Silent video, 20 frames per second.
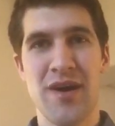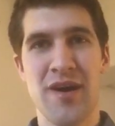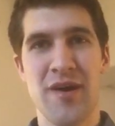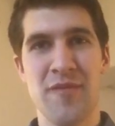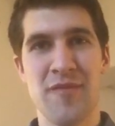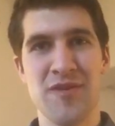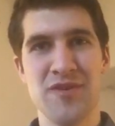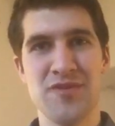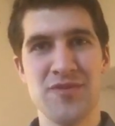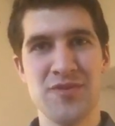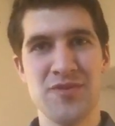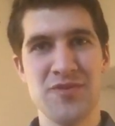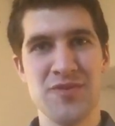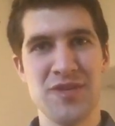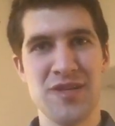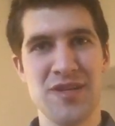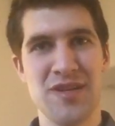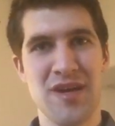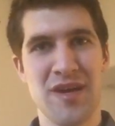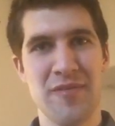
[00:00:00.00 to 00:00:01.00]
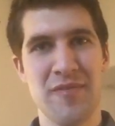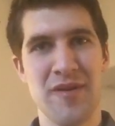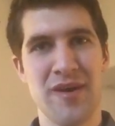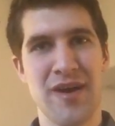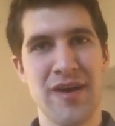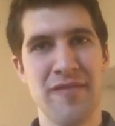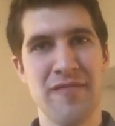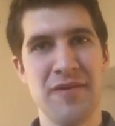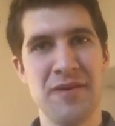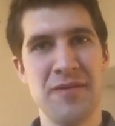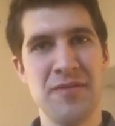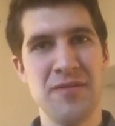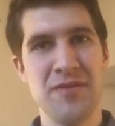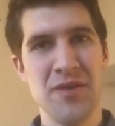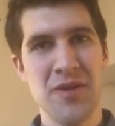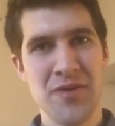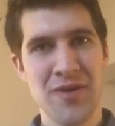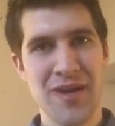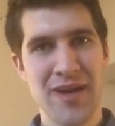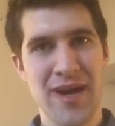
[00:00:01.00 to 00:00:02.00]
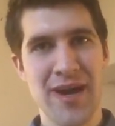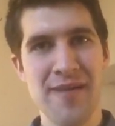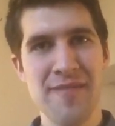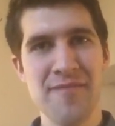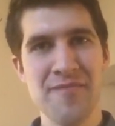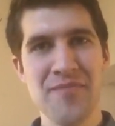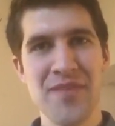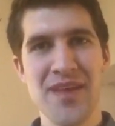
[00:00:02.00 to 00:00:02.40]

which we were doing in the upper half and lower half.